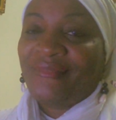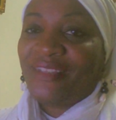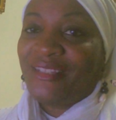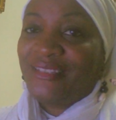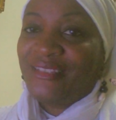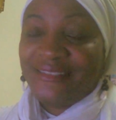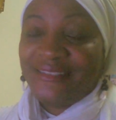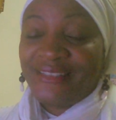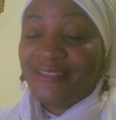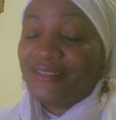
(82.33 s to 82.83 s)

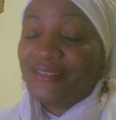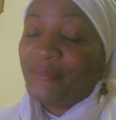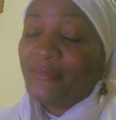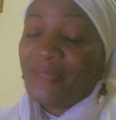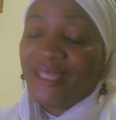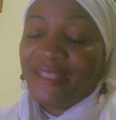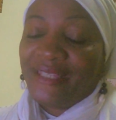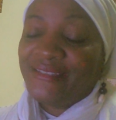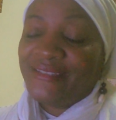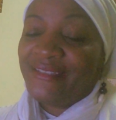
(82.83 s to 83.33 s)
It's just
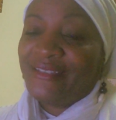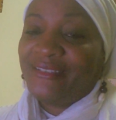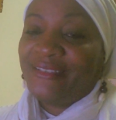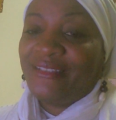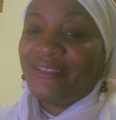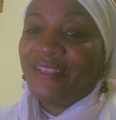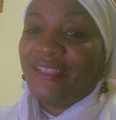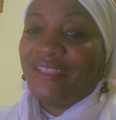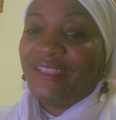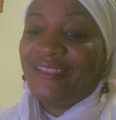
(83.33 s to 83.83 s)
amazing.
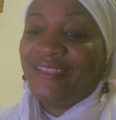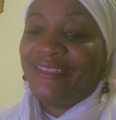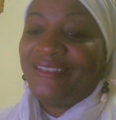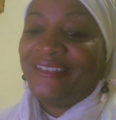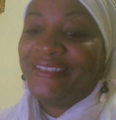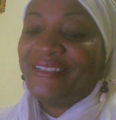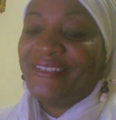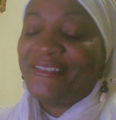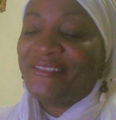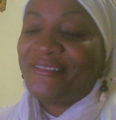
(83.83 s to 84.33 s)
And
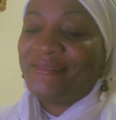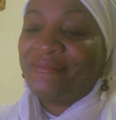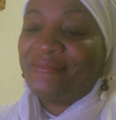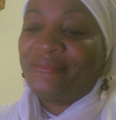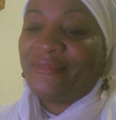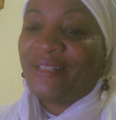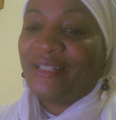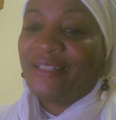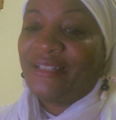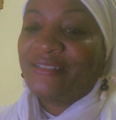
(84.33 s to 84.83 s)

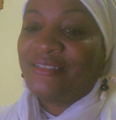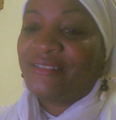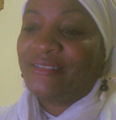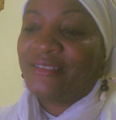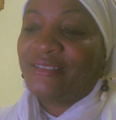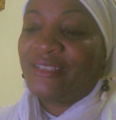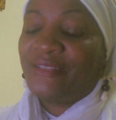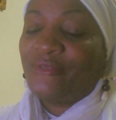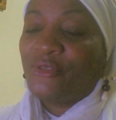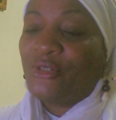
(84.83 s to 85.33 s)
I just
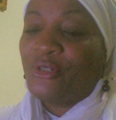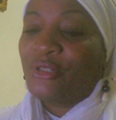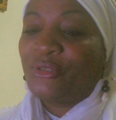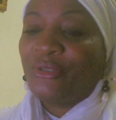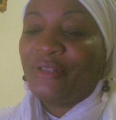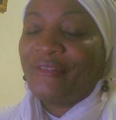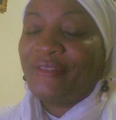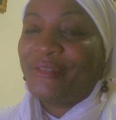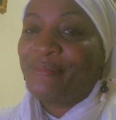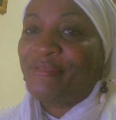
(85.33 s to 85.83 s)
give all
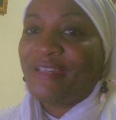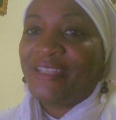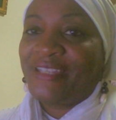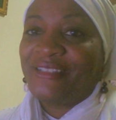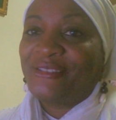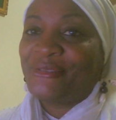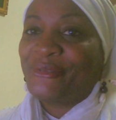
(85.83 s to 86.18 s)
glory and praise